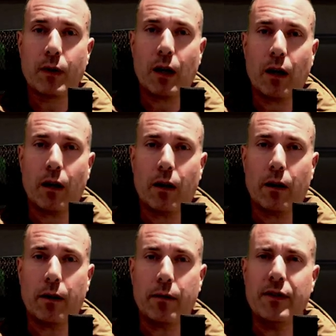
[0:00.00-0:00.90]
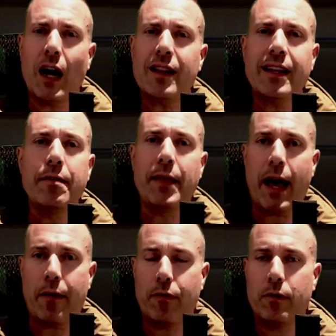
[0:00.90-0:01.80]
Not in
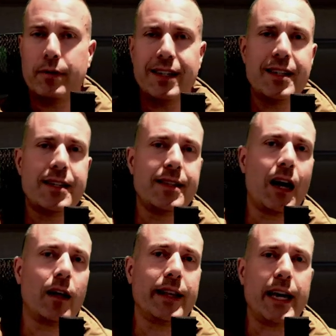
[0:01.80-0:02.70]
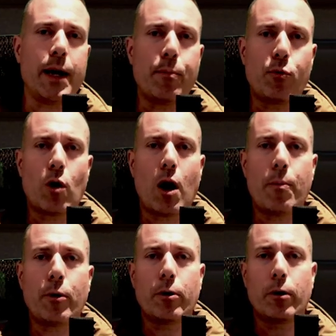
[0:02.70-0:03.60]
depth. This is not a
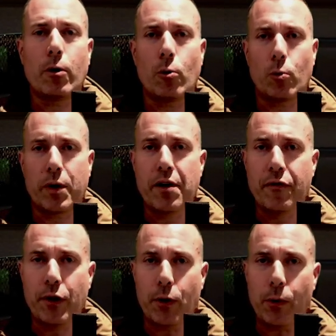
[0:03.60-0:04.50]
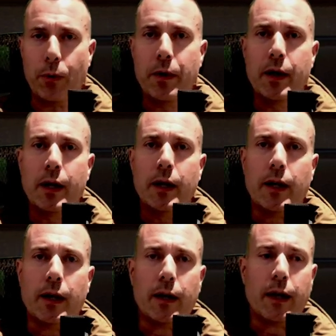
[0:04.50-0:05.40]
proper review.
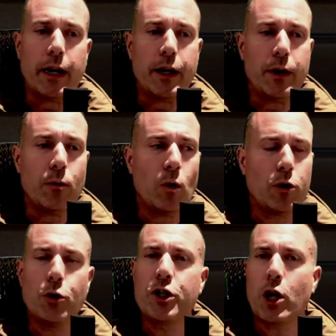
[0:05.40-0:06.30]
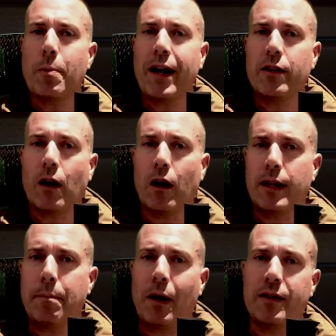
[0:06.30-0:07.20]
I want to share my thought
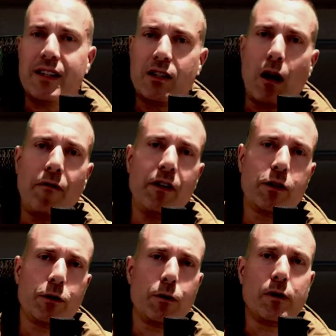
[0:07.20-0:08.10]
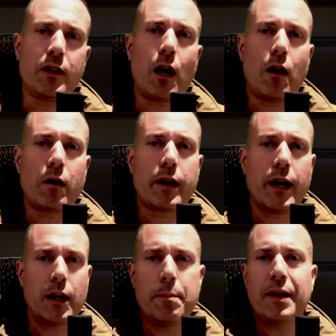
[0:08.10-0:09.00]
about this officer, talk
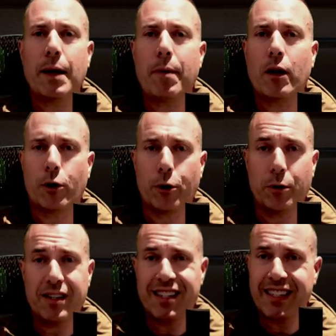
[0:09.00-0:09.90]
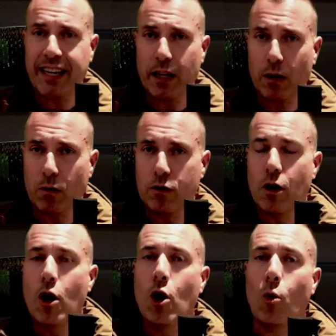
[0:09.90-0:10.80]
a little bit about her skills.
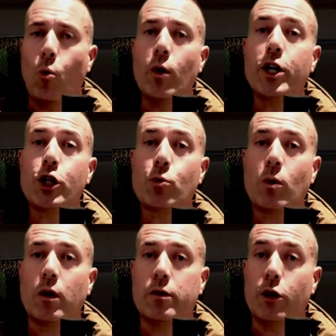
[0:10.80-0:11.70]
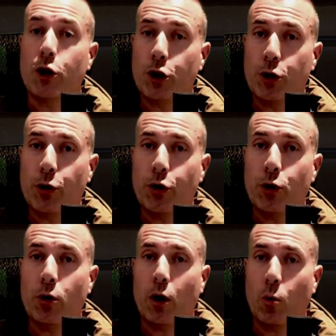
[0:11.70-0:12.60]
Which one should
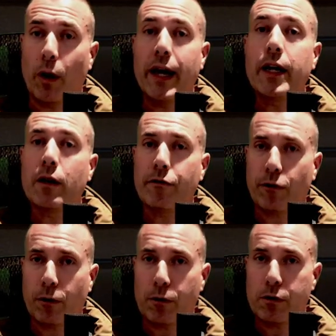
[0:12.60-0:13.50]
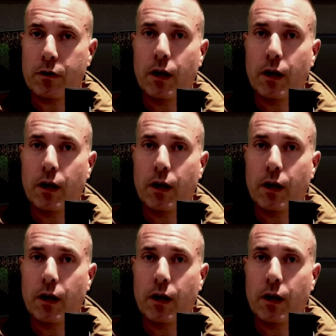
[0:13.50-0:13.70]
you awaken first?